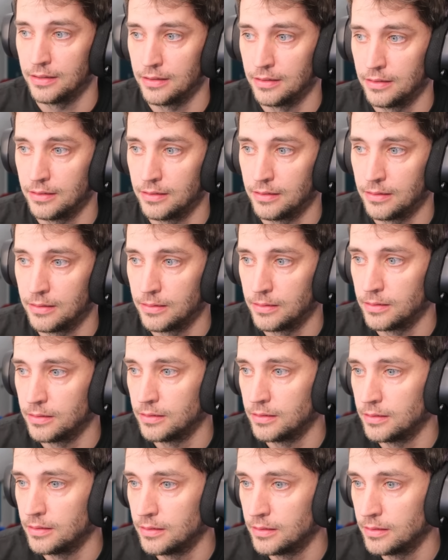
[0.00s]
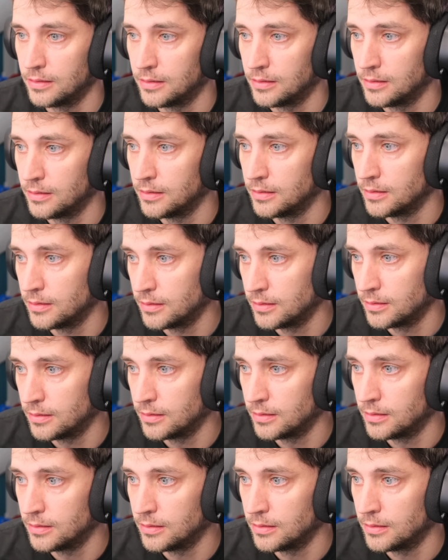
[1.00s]

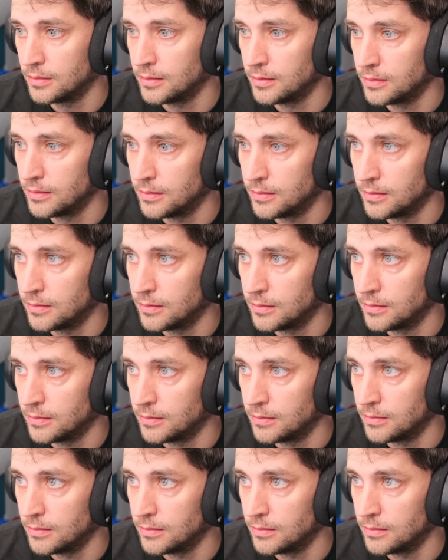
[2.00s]
(silence)